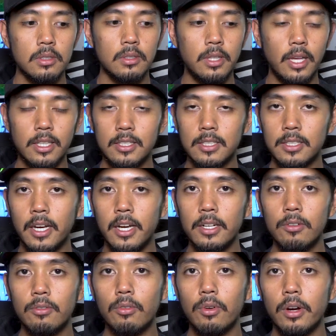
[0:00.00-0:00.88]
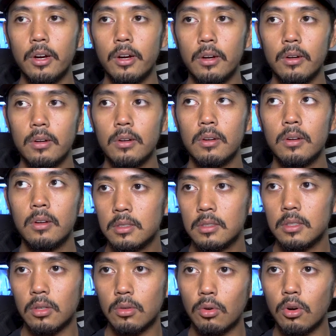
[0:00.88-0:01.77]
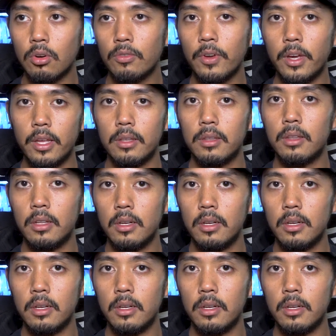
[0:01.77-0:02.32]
That's kind of where the Corvette